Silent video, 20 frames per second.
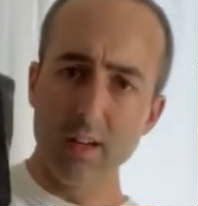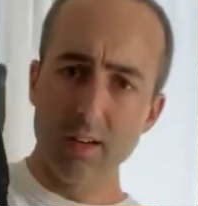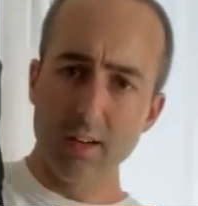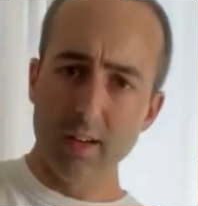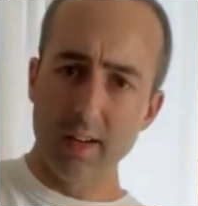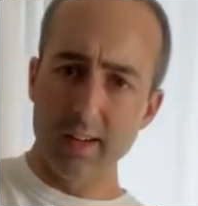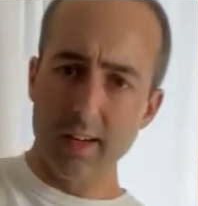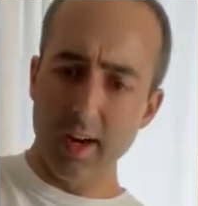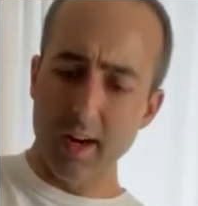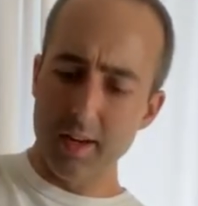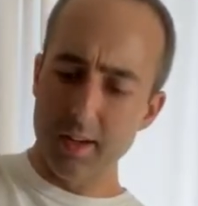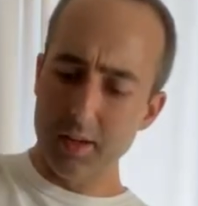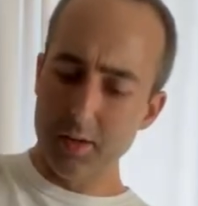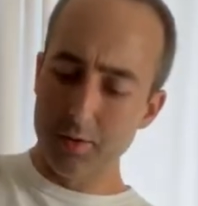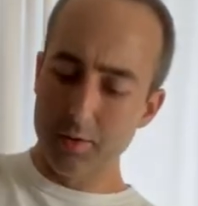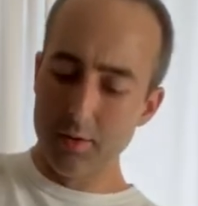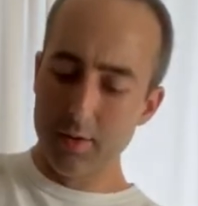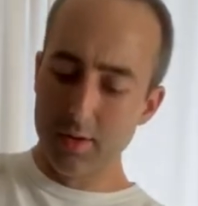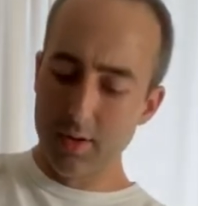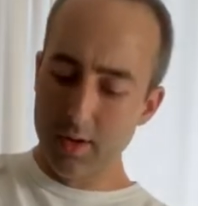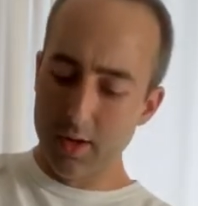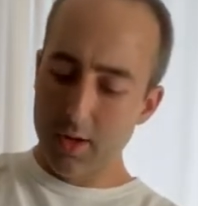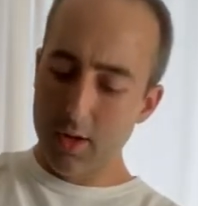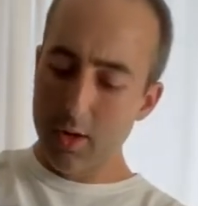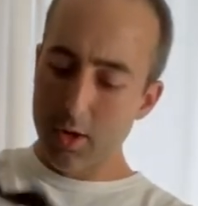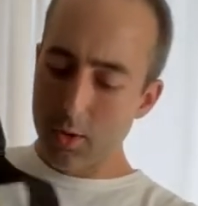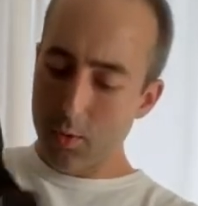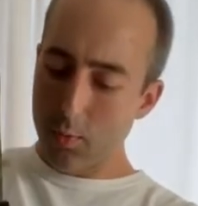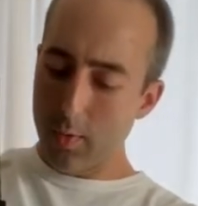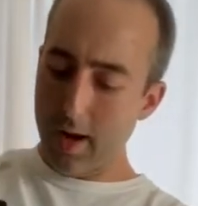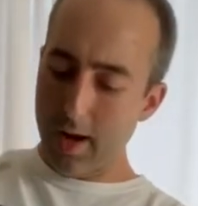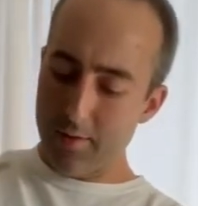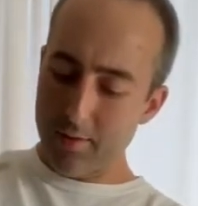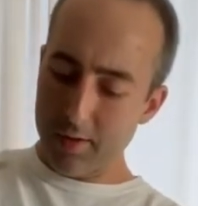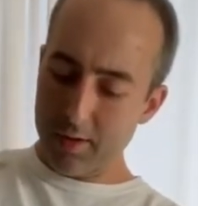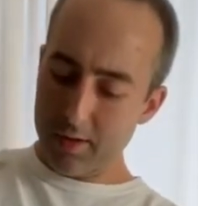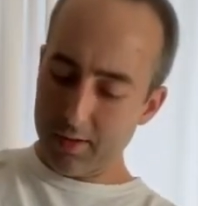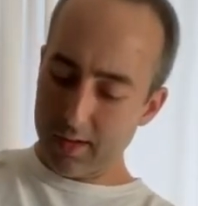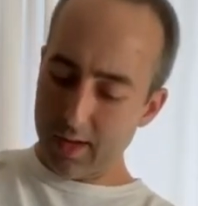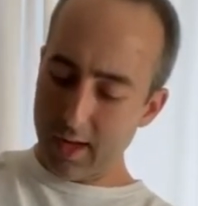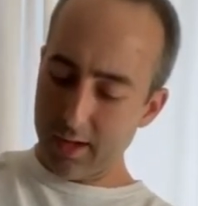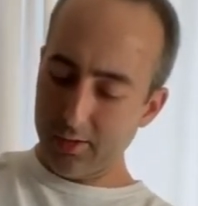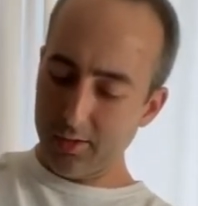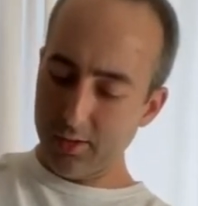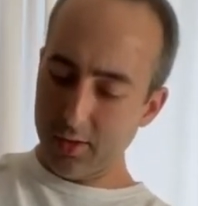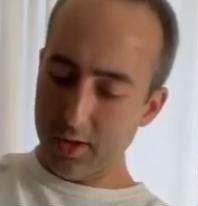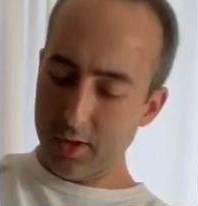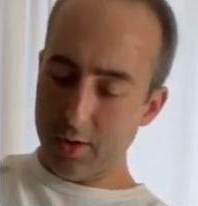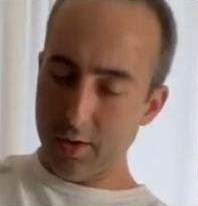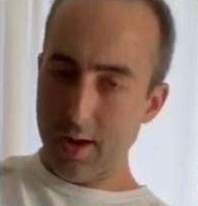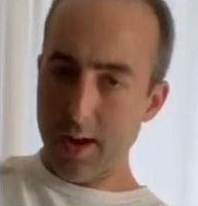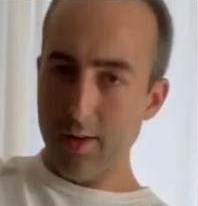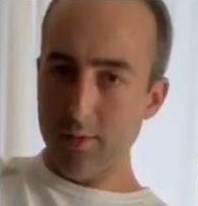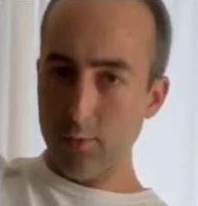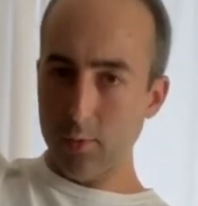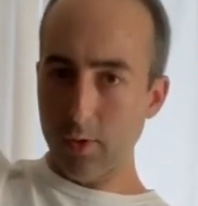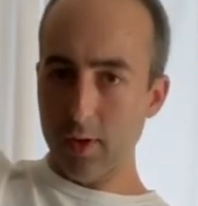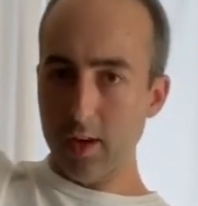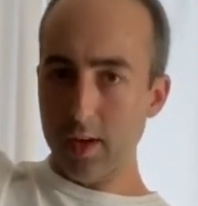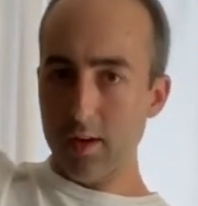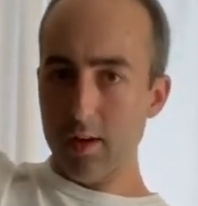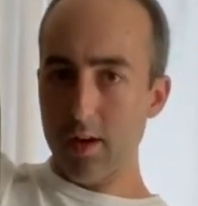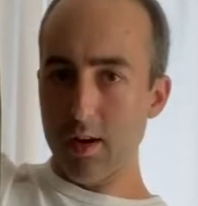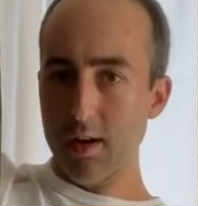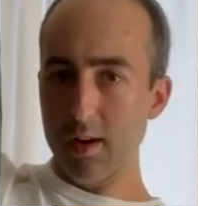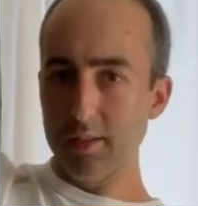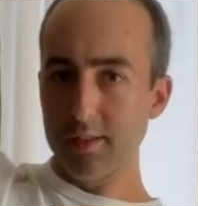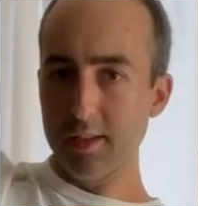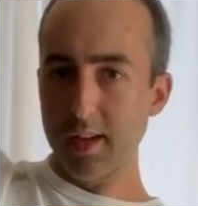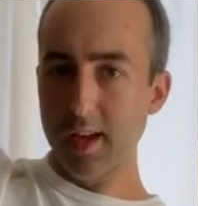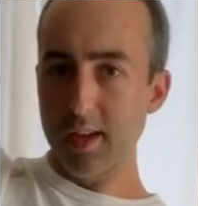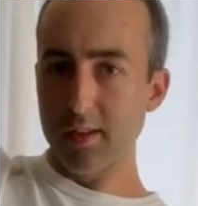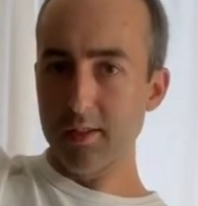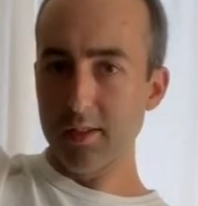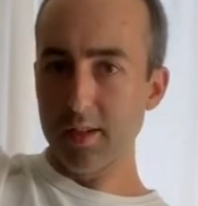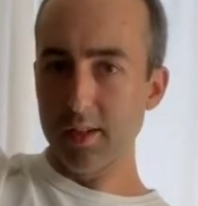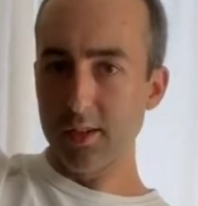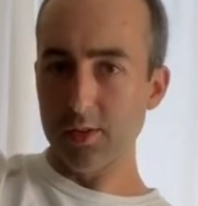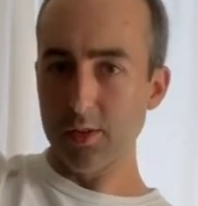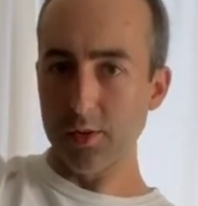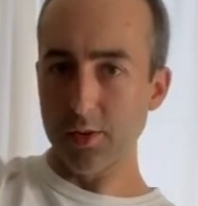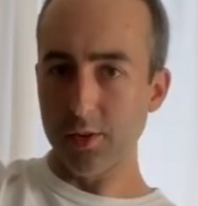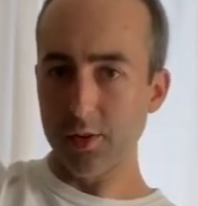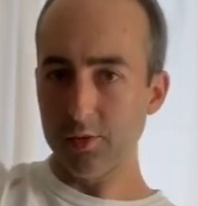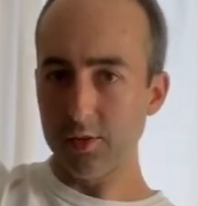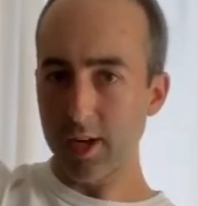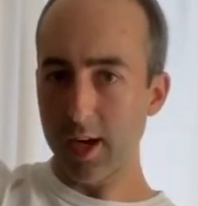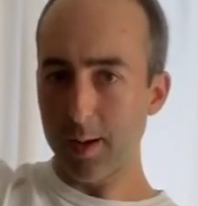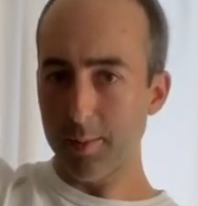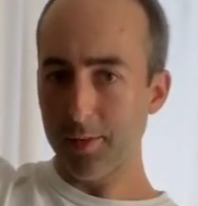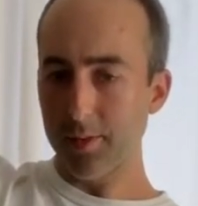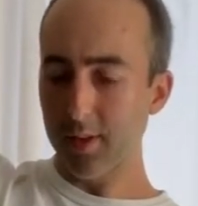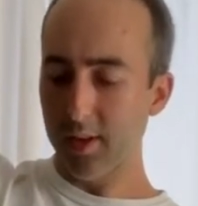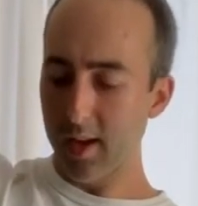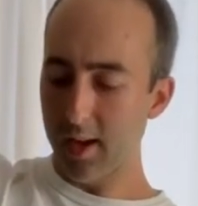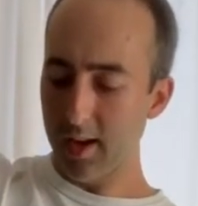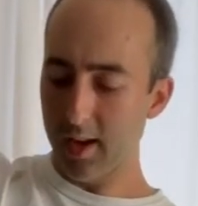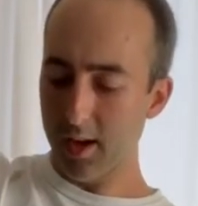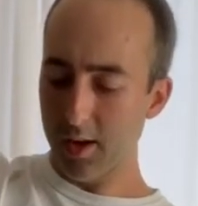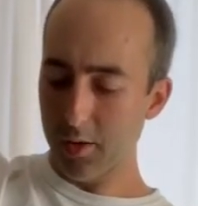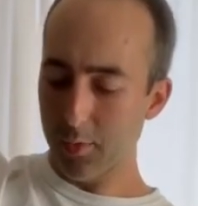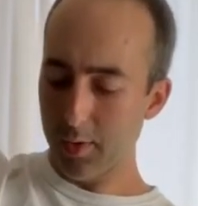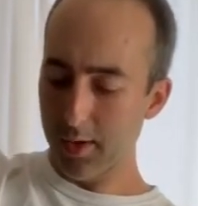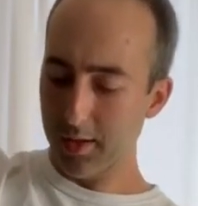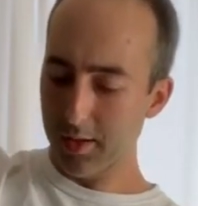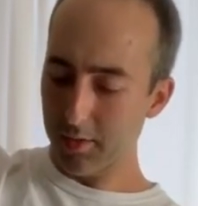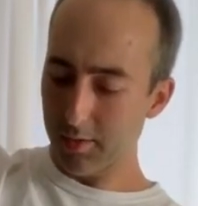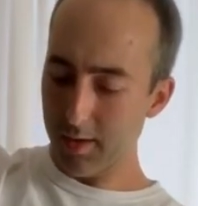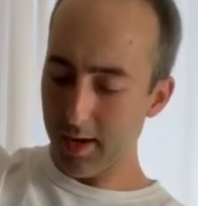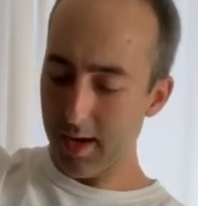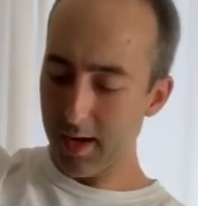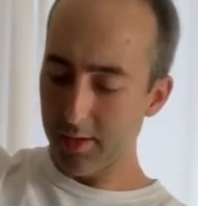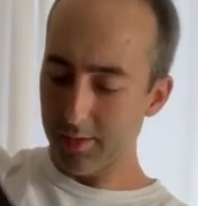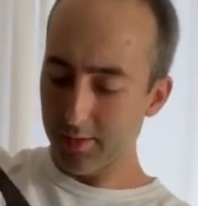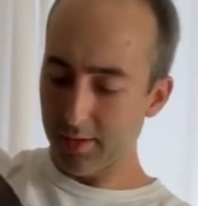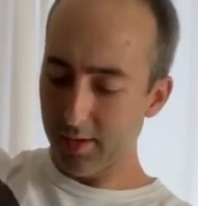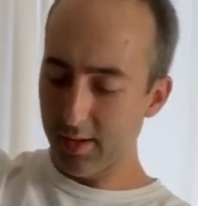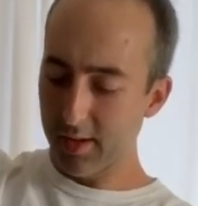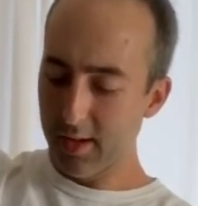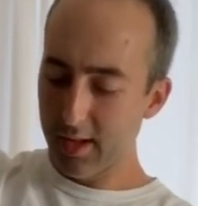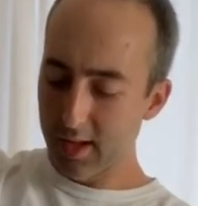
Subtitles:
like I do, we have a little catch so you don't have really long dangling shoulder straps hanging all the way to the ground.